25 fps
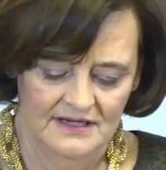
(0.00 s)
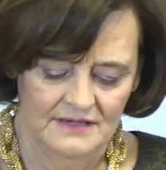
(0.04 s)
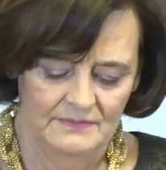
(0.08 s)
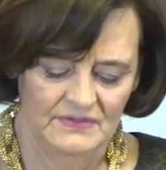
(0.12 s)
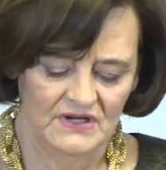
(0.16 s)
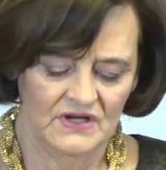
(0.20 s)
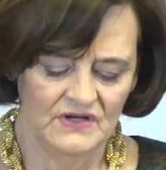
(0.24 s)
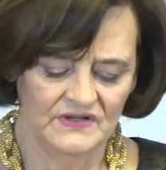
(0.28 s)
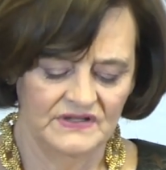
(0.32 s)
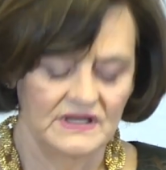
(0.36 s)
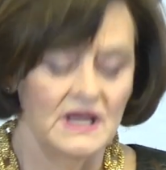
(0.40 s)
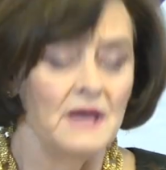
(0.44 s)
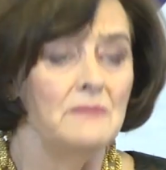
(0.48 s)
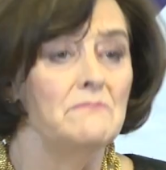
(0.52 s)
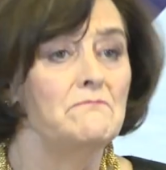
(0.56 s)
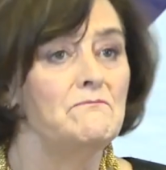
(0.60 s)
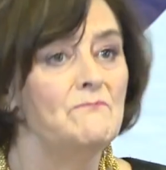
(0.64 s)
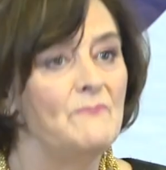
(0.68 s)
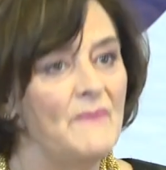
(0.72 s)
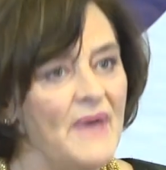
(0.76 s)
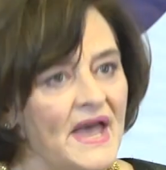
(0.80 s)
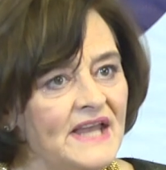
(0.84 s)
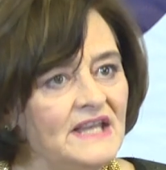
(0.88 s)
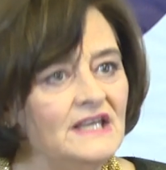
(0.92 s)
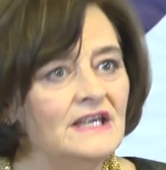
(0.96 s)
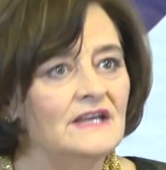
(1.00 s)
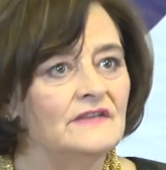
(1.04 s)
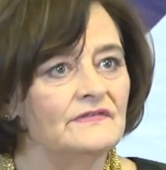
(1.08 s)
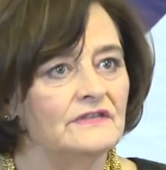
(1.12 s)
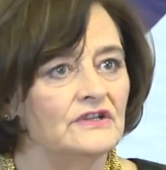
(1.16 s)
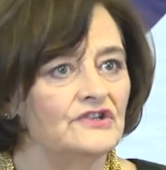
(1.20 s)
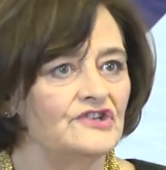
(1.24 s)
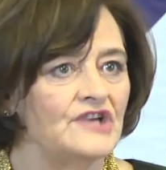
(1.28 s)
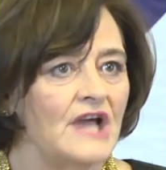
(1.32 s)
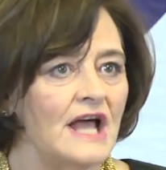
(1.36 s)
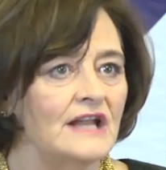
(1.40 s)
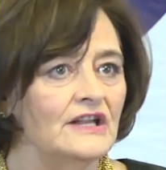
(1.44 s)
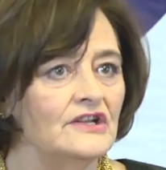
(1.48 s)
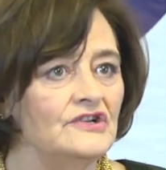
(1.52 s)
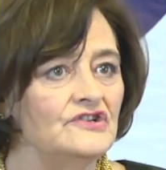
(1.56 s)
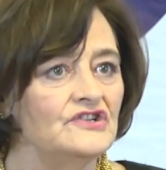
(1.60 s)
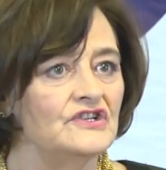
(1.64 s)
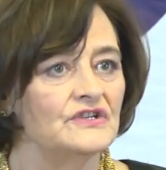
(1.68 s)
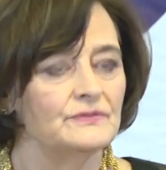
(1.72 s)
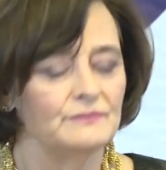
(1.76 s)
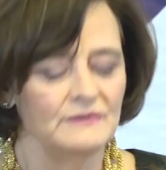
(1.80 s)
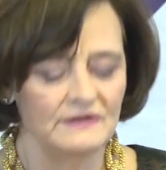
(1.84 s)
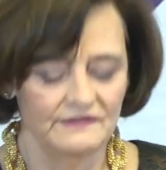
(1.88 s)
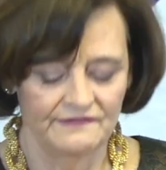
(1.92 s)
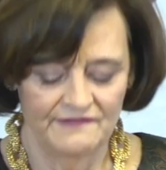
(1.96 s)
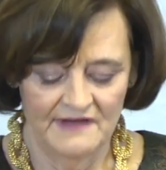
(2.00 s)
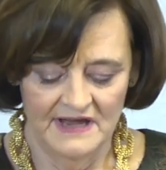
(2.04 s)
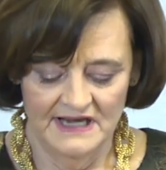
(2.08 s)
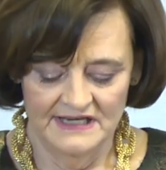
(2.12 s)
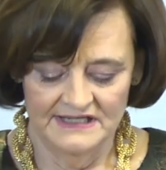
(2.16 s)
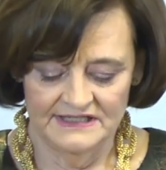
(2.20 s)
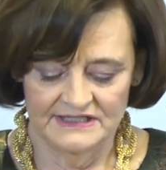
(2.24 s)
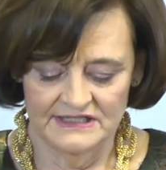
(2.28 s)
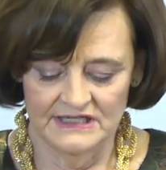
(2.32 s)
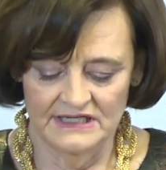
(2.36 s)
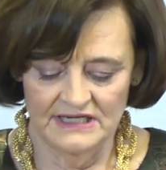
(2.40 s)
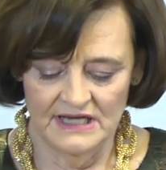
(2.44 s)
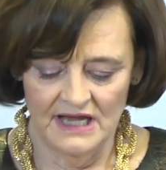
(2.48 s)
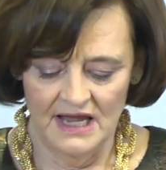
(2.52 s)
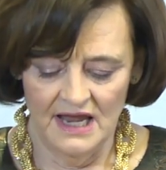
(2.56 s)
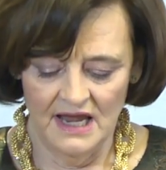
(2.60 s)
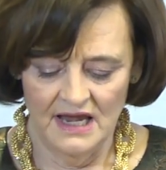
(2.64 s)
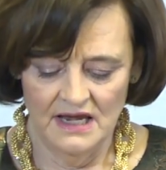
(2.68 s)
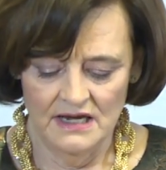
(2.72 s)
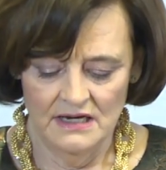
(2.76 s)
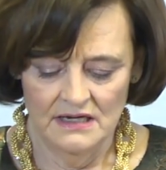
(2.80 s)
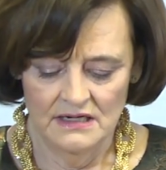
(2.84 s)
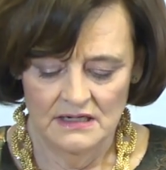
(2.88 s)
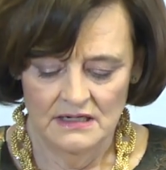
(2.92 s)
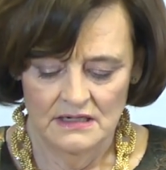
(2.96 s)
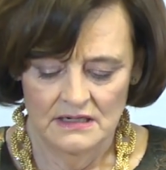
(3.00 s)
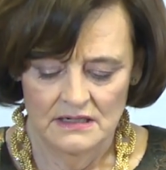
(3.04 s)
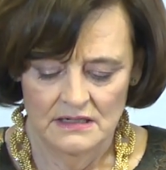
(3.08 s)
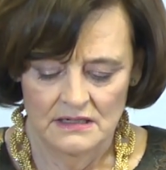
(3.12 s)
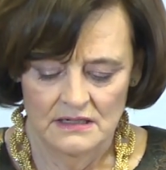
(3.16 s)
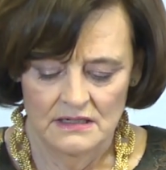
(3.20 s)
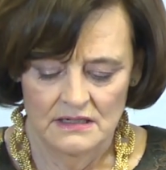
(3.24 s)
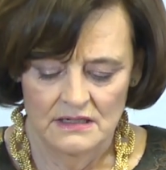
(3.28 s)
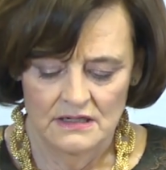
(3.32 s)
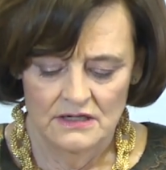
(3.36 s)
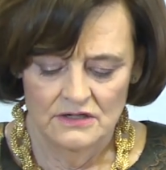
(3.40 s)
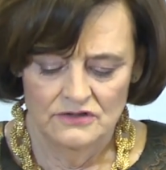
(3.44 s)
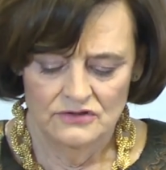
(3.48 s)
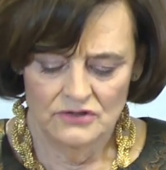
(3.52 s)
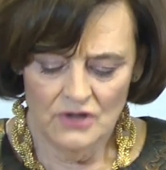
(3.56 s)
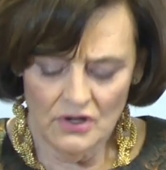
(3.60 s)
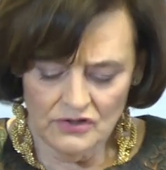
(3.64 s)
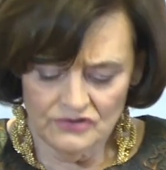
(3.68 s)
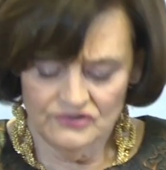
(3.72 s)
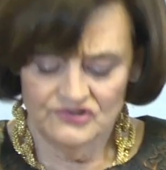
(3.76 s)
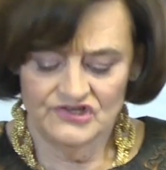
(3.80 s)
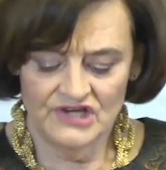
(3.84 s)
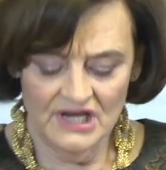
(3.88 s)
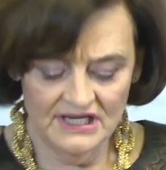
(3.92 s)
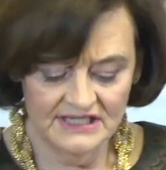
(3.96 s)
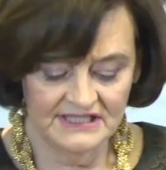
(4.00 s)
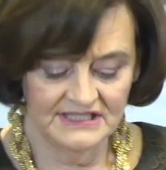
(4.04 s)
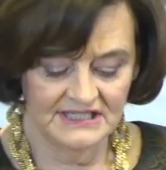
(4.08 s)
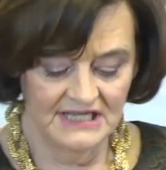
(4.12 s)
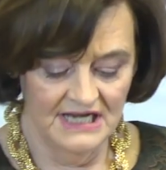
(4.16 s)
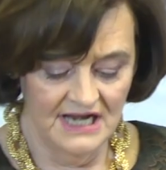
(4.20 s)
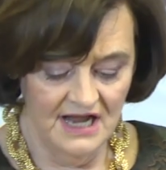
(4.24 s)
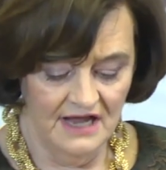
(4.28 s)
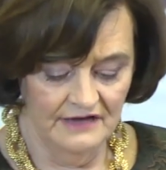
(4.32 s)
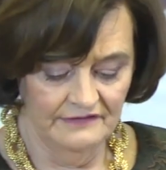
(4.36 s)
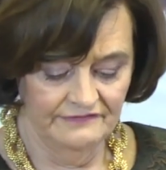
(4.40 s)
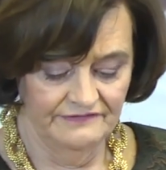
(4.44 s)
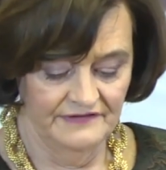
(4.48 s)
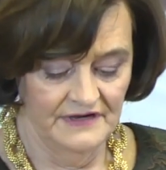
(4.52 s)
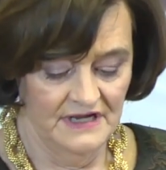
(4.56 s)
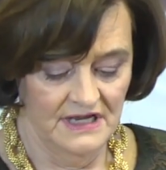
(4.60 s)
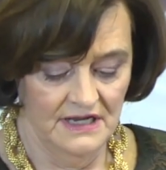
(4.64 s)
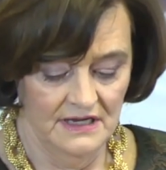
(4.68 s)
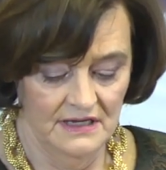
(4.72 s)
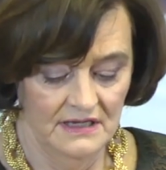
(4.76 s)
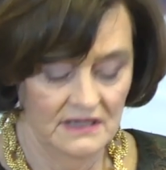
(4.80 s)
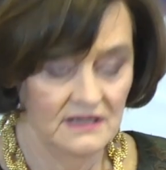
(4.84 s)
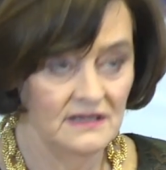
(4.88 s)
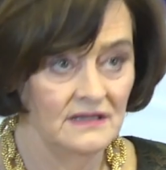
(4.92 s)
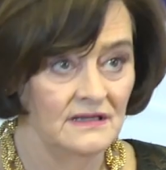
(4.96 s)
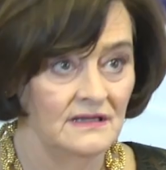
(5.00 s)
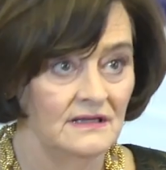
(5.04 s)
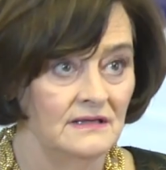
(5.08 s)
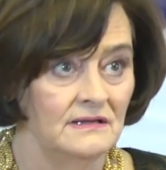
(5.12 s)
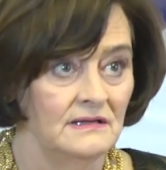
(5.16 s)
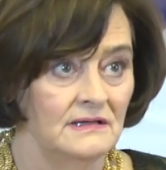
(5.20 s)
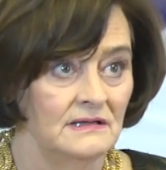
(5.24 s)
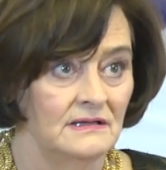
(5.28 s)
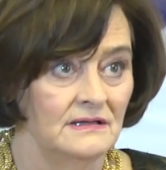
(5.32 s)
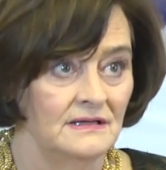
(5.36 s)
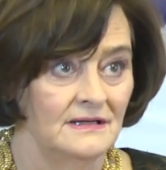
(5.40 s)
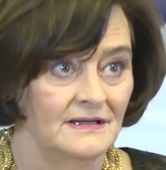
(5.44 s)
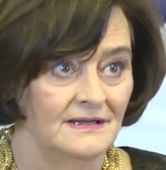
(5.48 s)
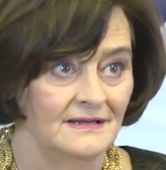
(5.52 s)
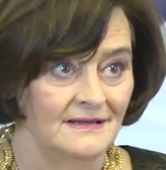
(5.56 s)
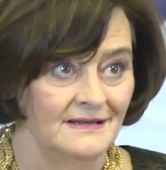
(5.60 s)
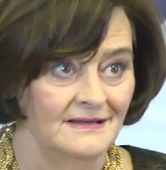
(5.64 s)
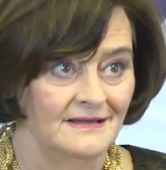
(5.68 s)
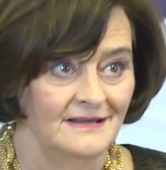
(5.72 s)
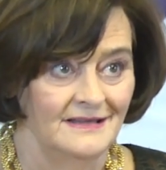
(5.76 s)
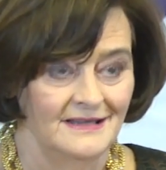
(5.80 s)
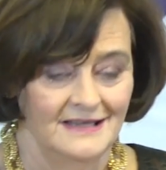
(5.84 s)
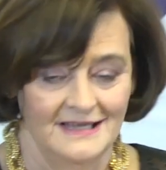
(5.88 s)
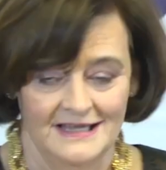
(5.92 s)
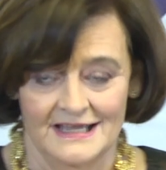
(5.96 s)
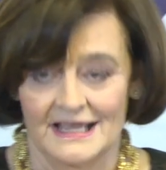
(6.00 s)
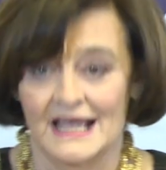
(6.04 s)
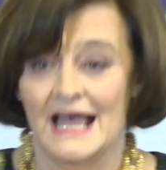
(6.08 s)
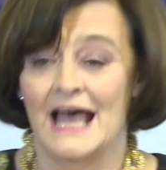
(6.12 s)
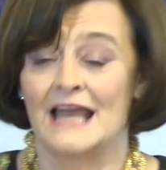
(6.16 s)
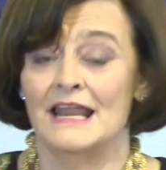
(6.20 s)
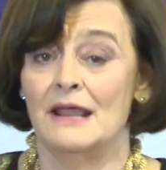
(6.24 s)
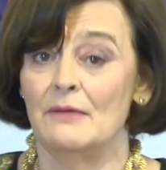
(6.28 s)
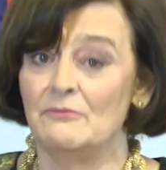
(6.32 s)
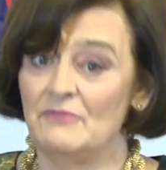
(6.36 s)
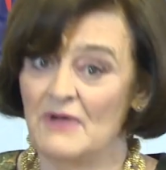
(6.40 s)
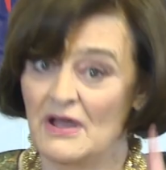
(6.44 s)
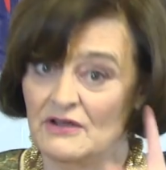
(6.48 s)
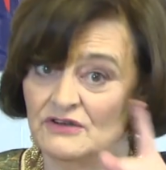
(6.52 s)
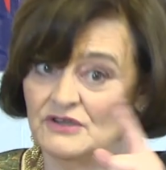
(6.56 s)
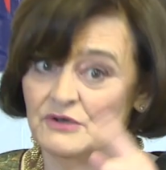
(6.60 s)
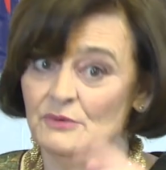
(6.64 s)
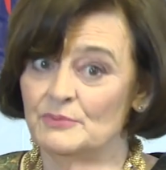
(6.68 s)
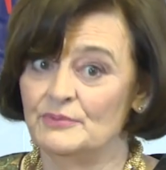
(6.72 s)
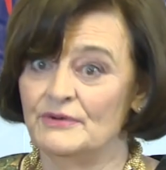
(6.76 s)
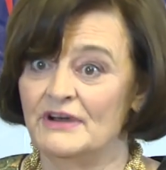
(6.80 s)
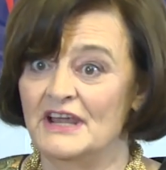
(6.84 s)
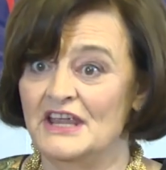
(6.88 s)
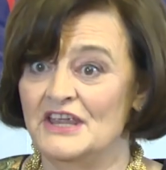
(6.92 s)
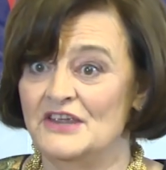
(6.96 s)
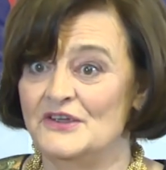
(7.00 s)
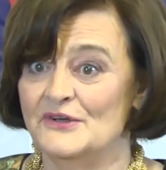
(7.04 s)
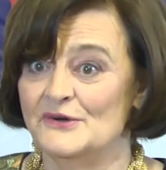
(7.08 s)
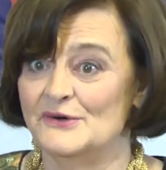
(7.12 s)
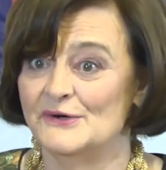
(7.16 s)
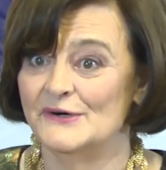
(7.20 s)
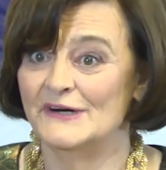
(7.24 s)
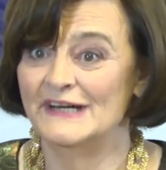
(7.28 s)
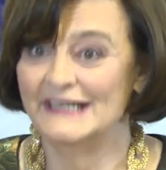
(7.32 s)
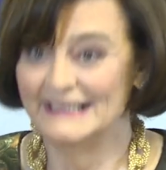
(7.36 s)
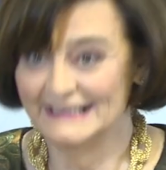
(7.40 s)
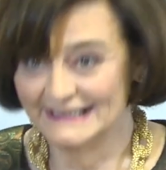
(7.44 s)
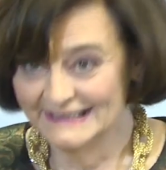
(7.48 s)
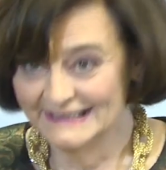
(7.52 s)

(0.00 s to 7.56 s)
because many of the challenges we face today, not just in Africa, and I'm about to break your